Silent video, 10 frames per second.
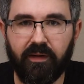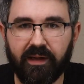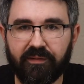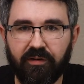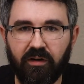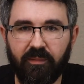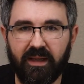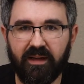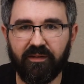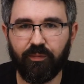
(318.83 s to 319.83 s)
Next term
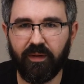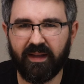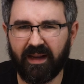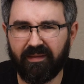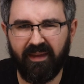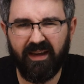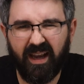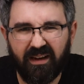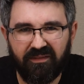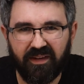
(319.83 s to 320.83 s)
is one that I think
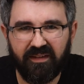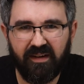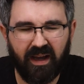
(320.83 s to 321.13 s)
I invented.